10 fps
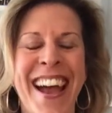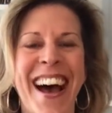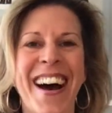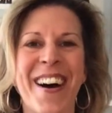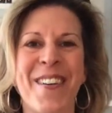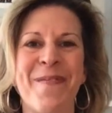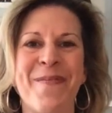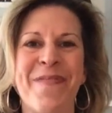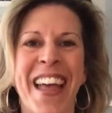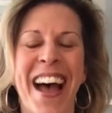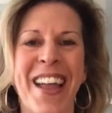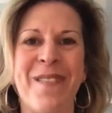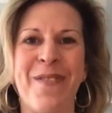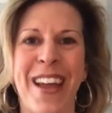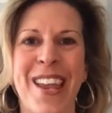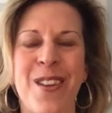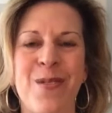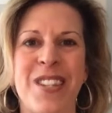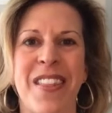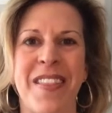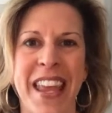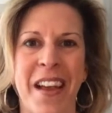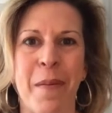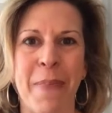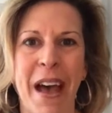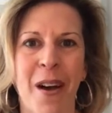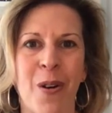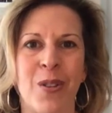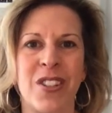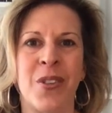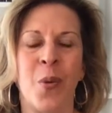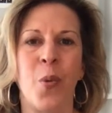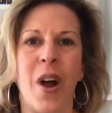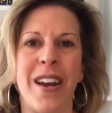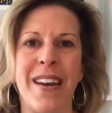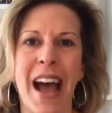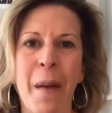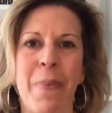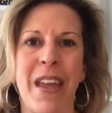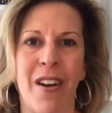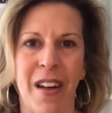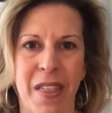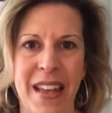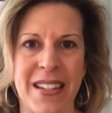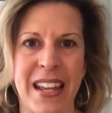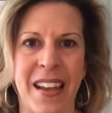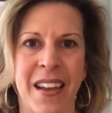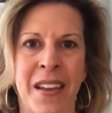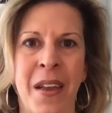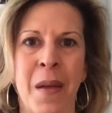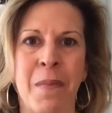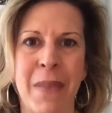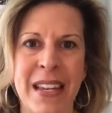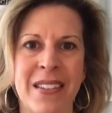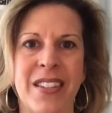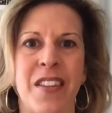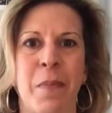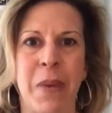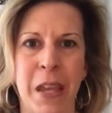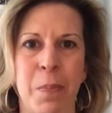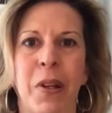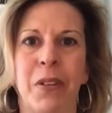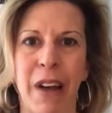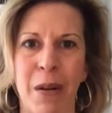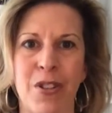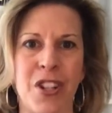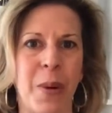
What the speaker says: I invite you to think about what not being authentic means to the people around you.